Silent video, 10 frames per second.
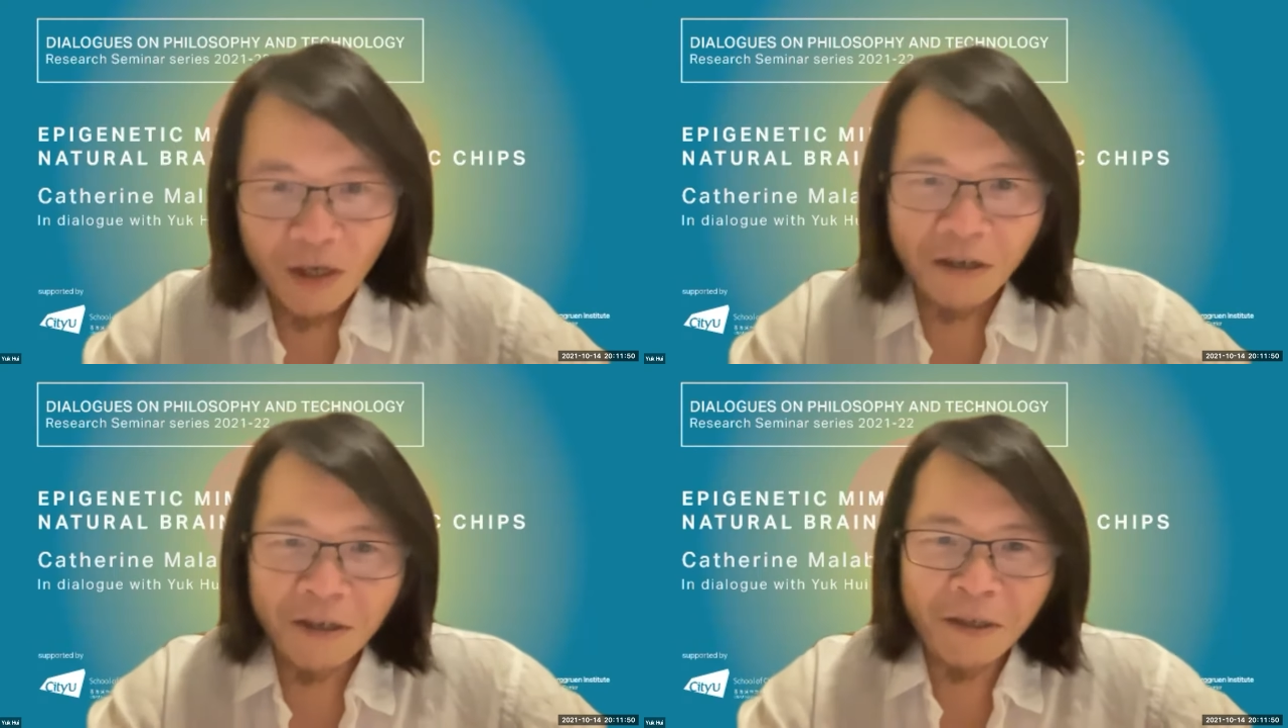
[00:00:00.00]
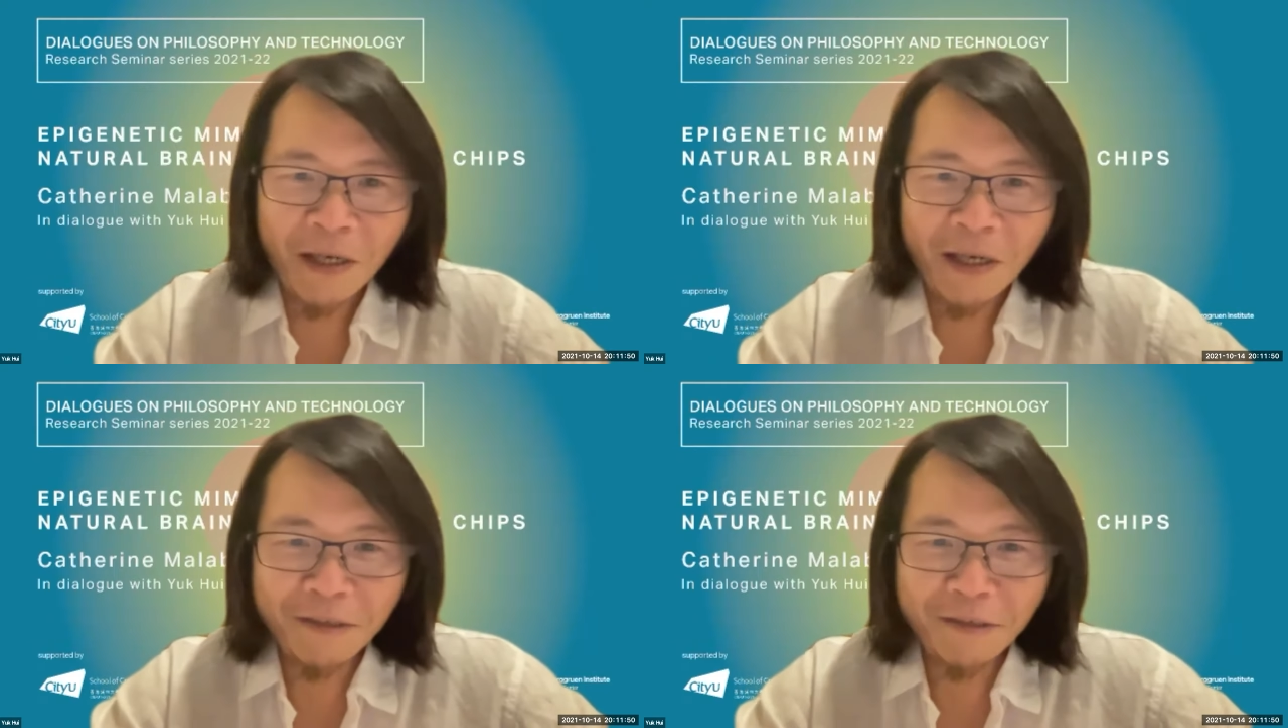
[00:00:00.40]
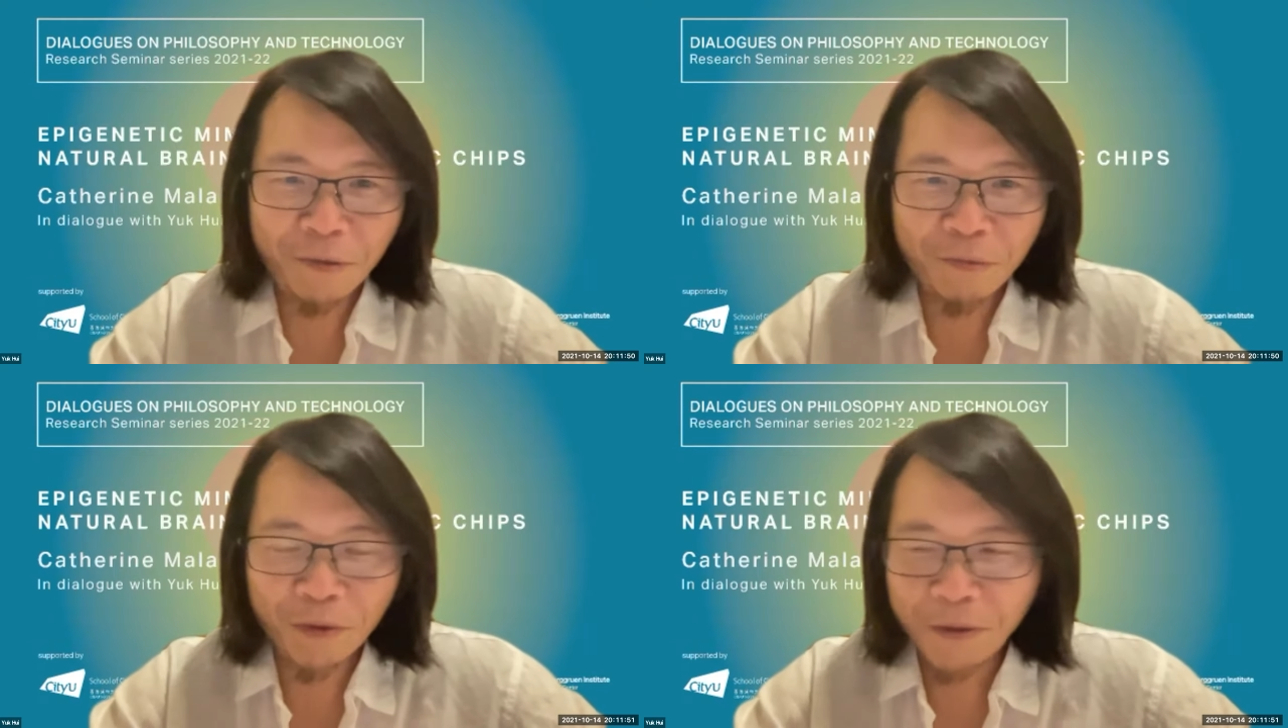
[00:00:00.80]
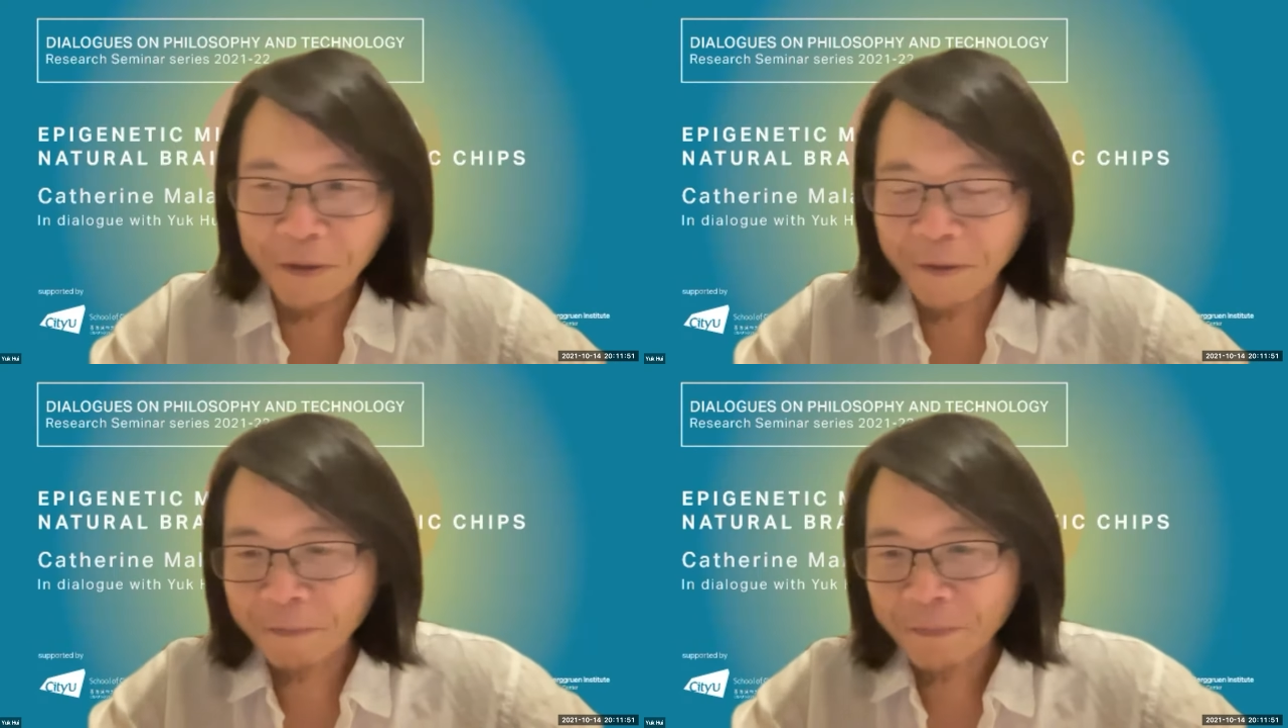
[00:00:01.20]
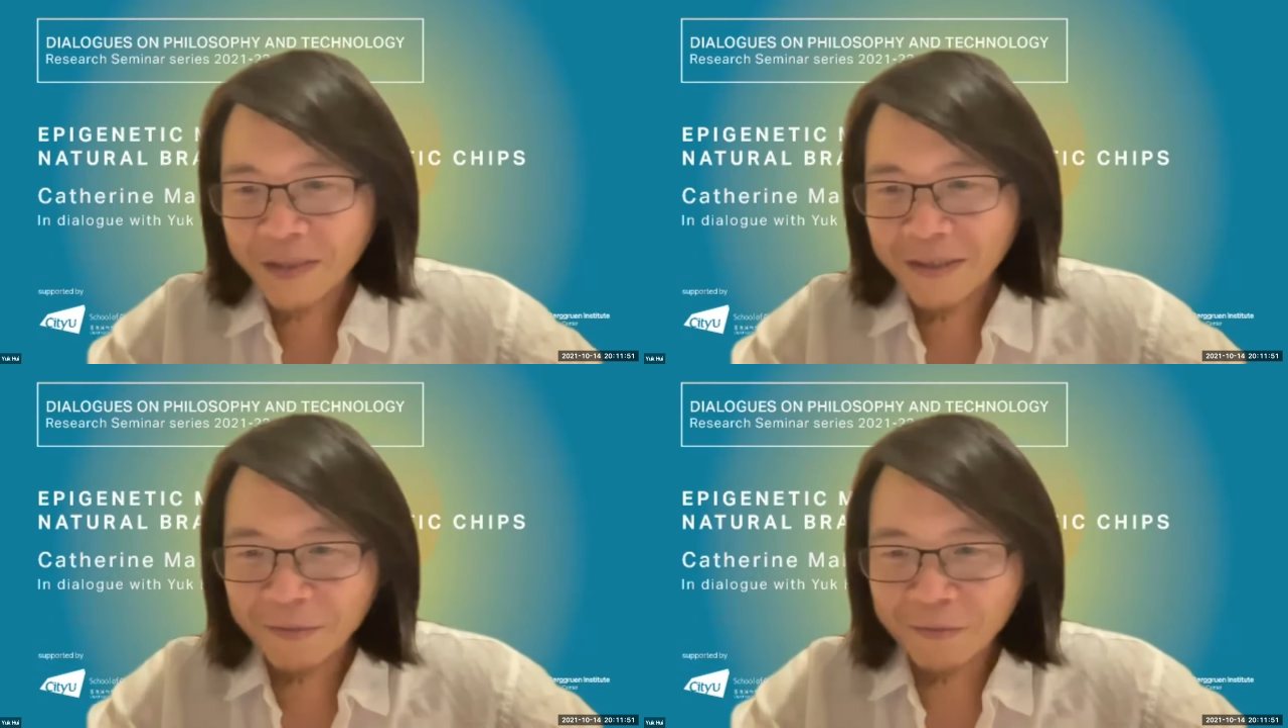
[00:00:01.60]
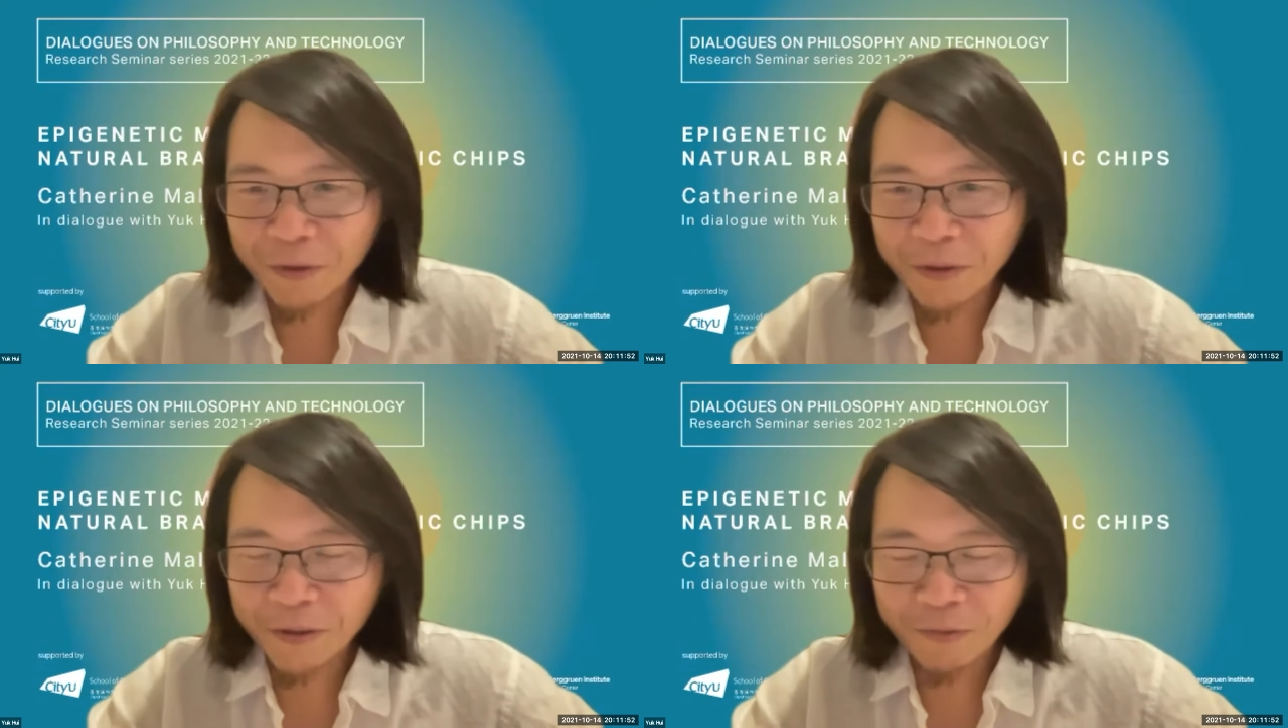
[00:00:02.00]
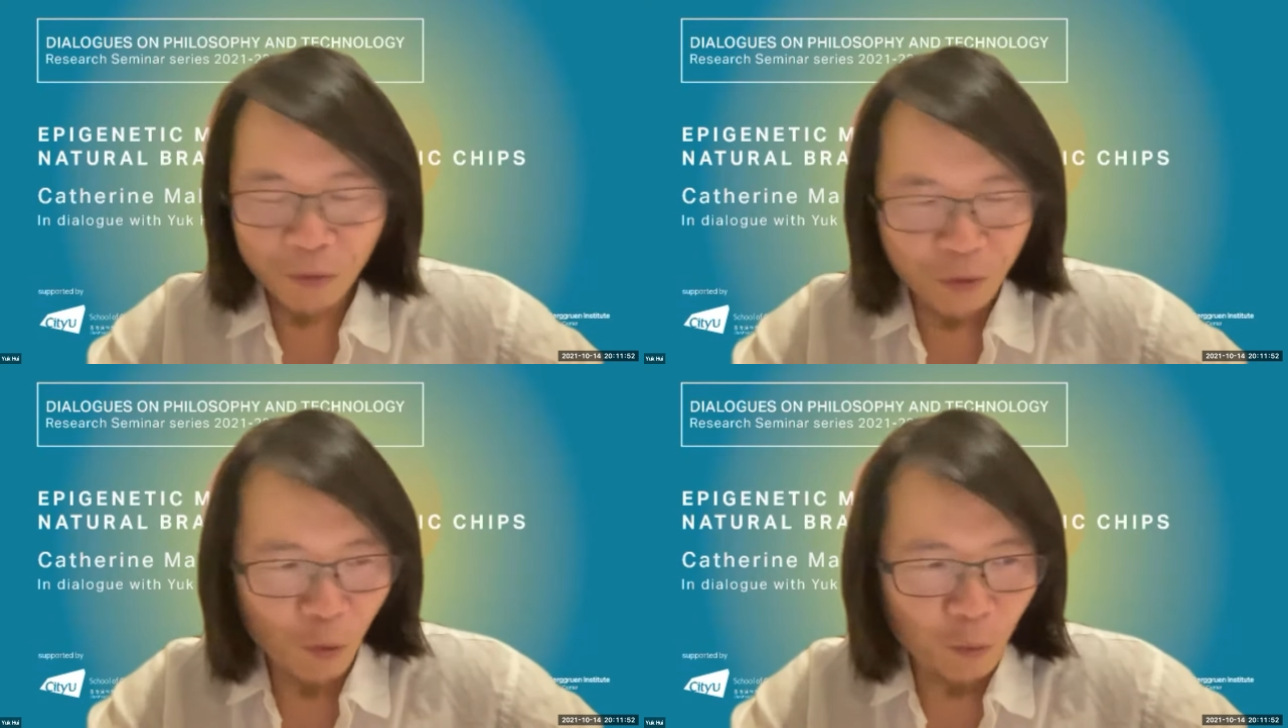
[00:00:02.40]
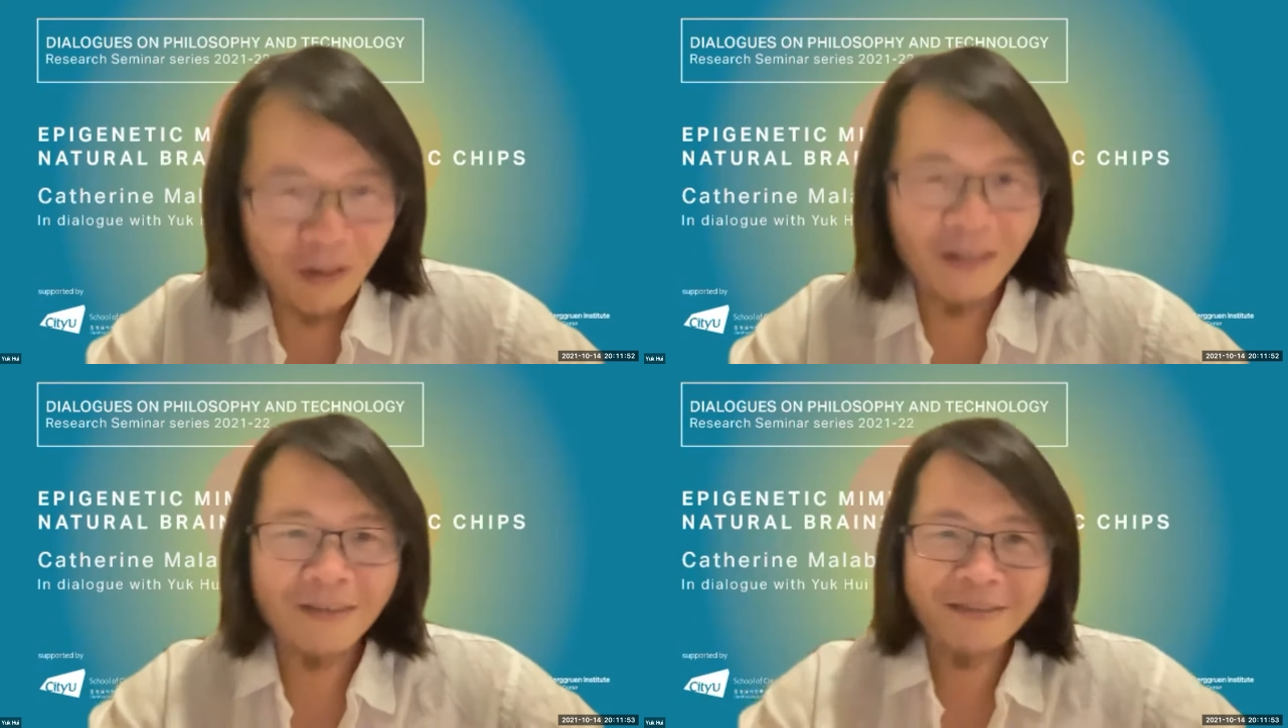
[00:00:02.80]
and for her talk.